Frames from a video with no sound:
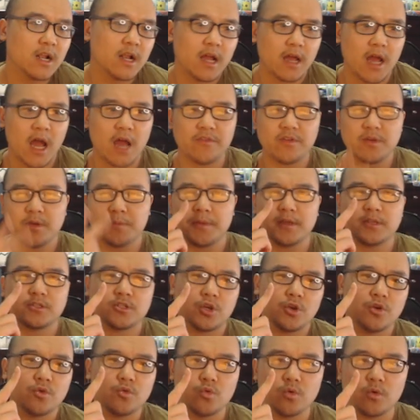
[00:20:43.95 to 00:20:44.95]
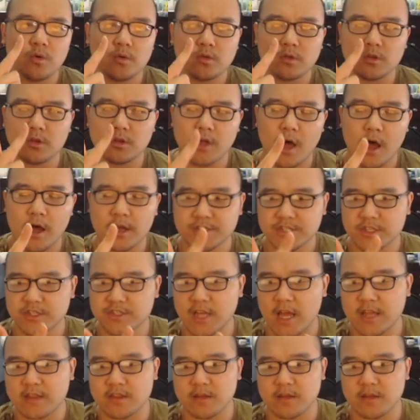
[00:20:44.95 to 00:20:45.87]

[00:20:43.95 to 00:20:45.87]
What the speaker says: Having it be 2 losses at the